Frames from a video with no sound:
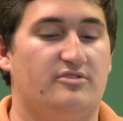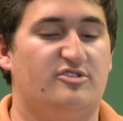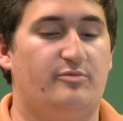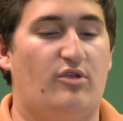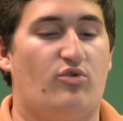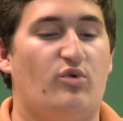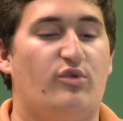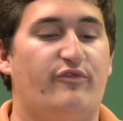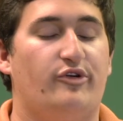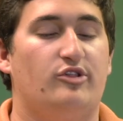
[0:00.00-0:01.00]
To be
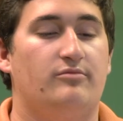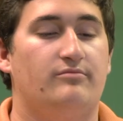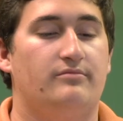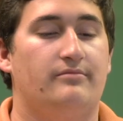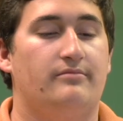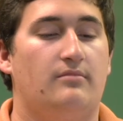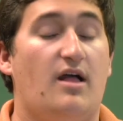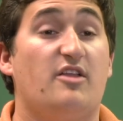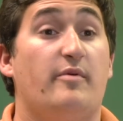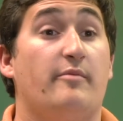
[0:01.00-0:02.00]
truthful,
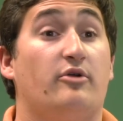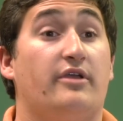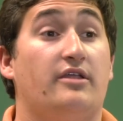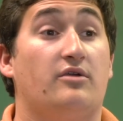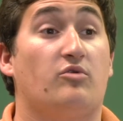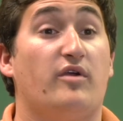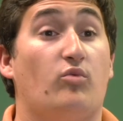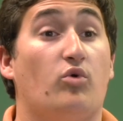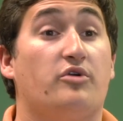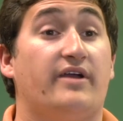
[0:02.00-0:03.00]
lots of people are getting a great
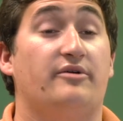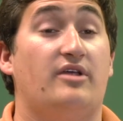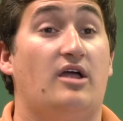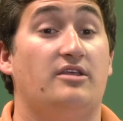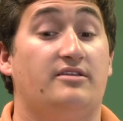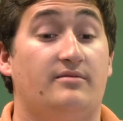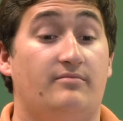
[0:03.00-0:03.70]
workout on it,